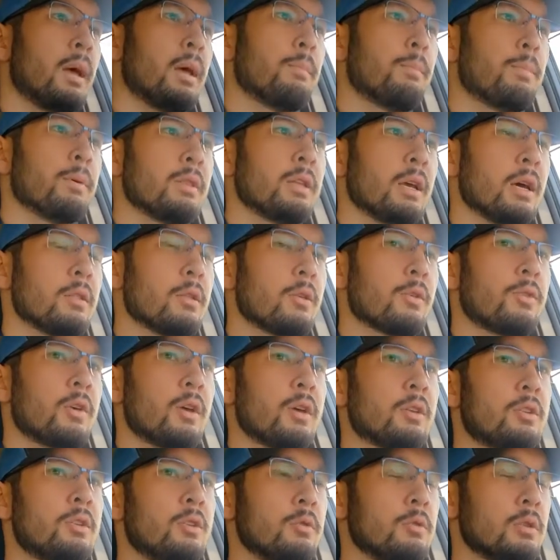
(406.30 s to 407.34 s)
But the other
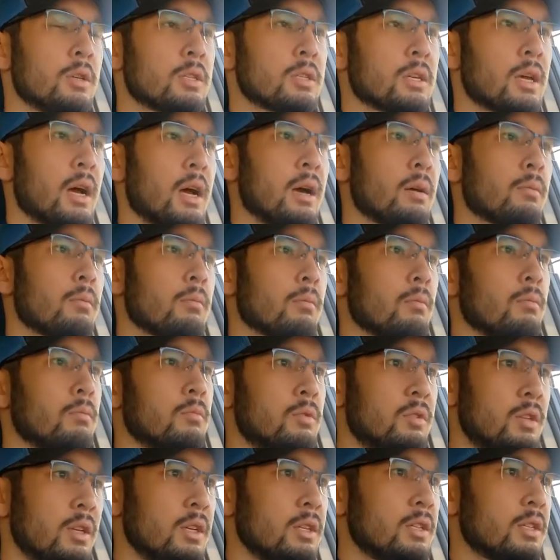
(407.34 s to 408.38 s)
thing too is it's got
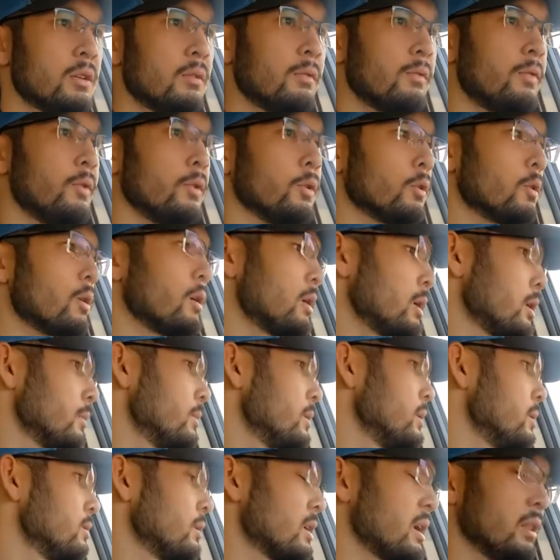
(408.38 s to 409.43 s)
decent fuel
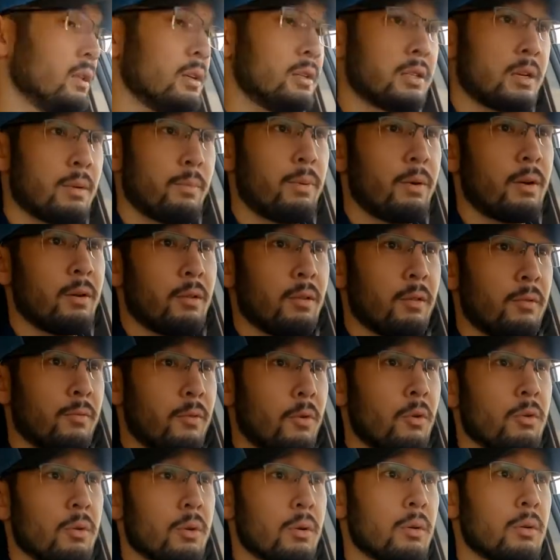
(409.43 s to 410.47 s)
economy, at least compared to the
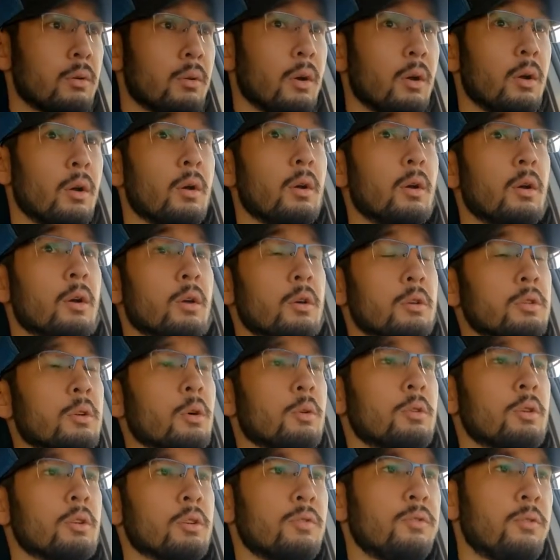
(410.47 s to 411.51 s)
4Runner. So
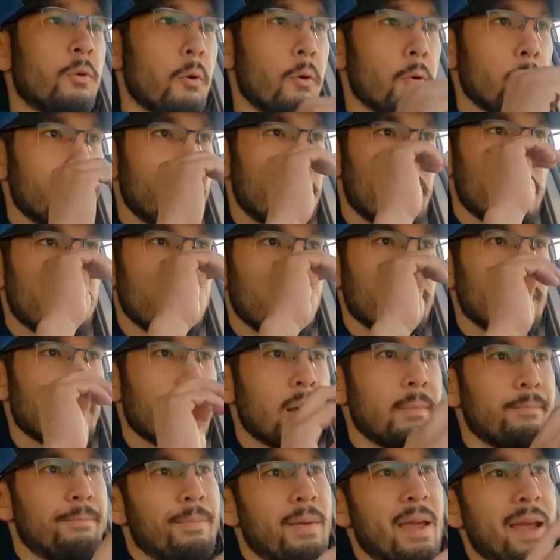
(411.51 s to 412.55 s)
with this
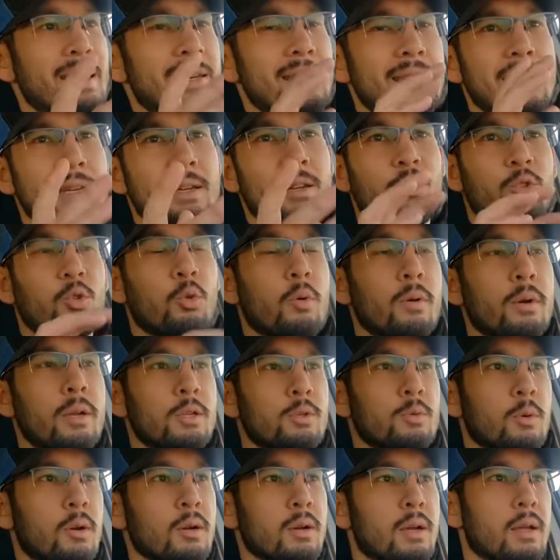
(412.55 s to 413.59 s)
4Runner, 18 to 20
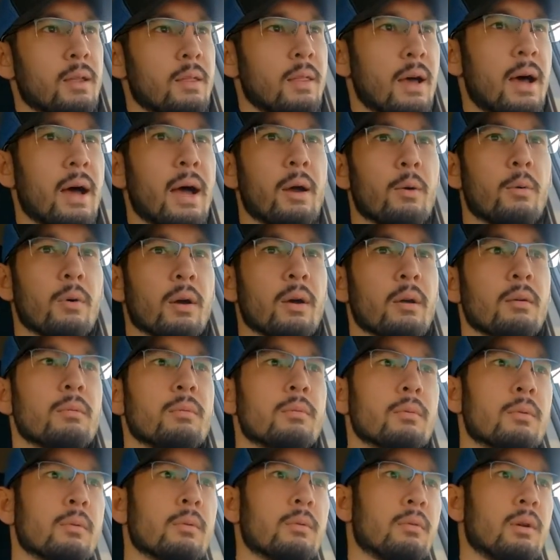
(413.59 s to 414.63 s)
is what I get on the highway.
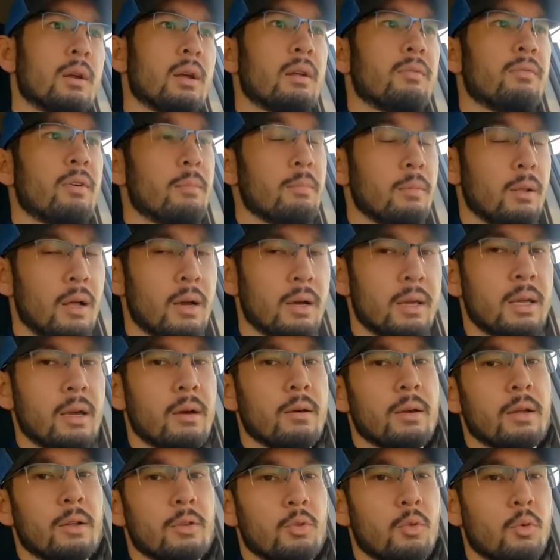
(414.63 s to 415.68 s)
If I'm lucky,
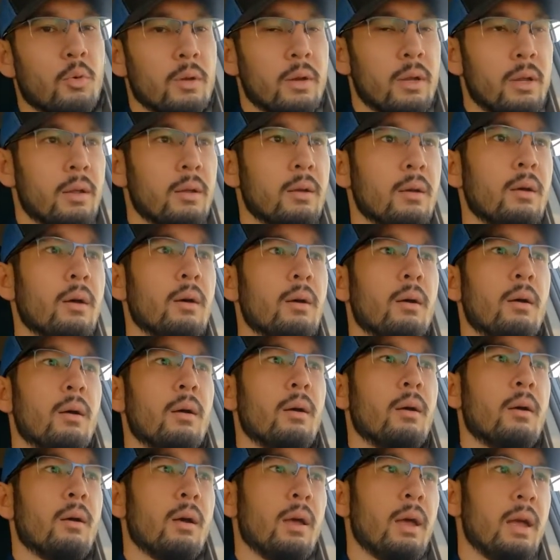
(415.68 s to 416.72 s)
I'll get 20.
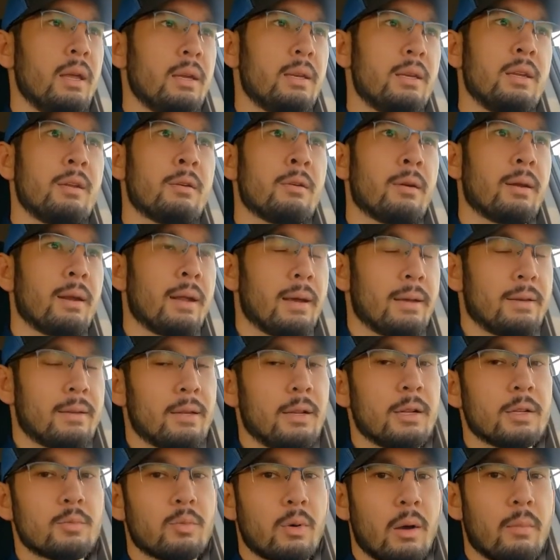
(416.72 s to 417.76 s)
18 or
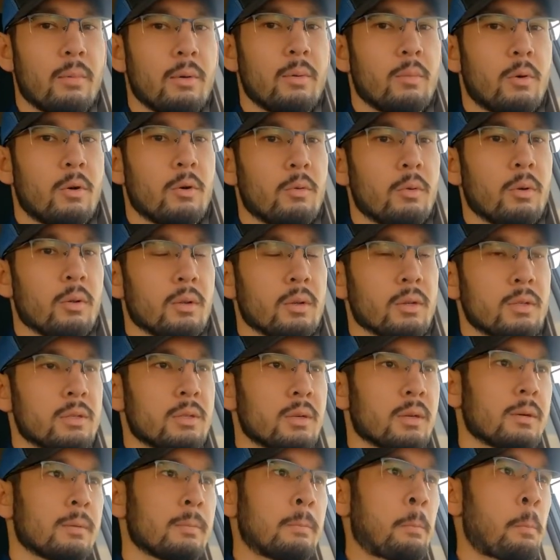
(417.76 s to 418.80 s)
19 is probably more
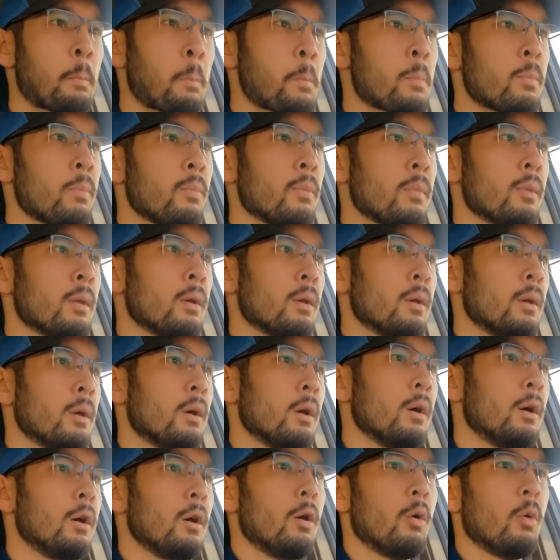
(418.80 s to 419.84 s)
realistic.
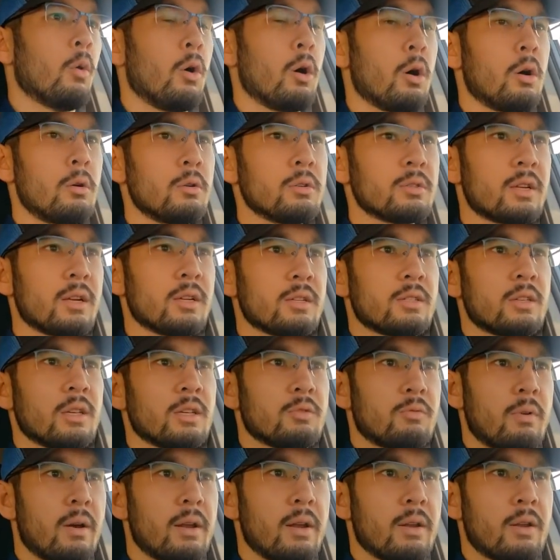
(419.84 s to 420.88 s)
Well, hers
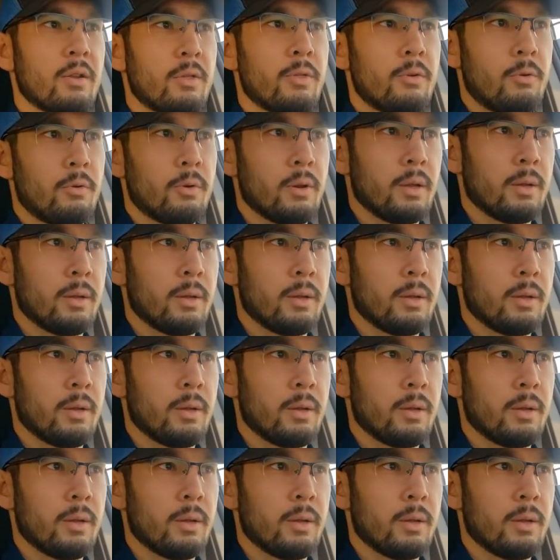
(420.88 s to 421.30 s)
is rated at 30,